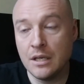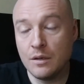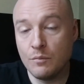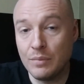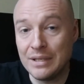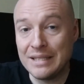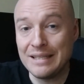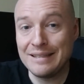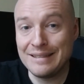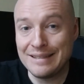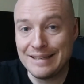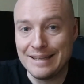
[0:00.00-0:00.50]

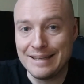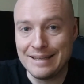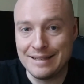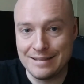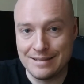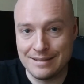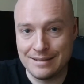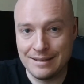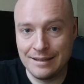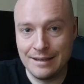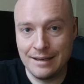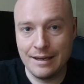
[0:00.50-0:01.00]
but it
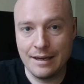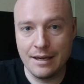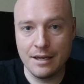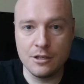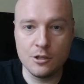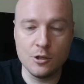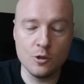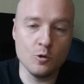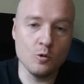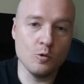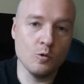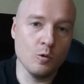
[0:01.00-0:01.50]
is a
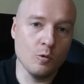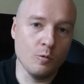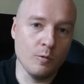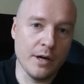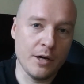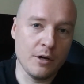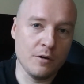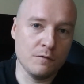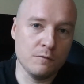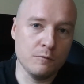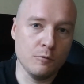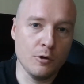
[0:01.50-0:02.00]
new
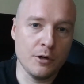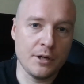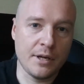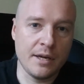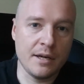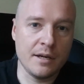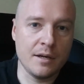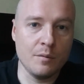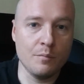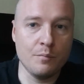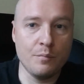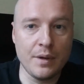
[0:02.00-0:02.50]
way of
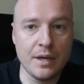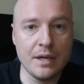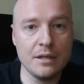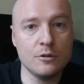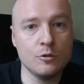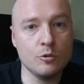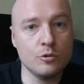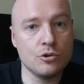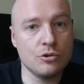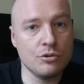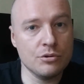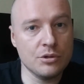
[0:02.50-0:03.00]
working compared
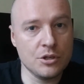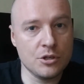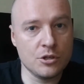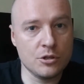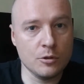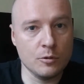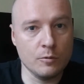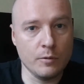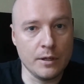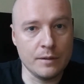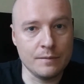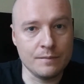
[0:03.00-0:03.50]
to
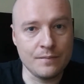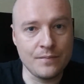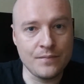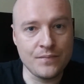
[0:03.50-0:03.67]
traditional one.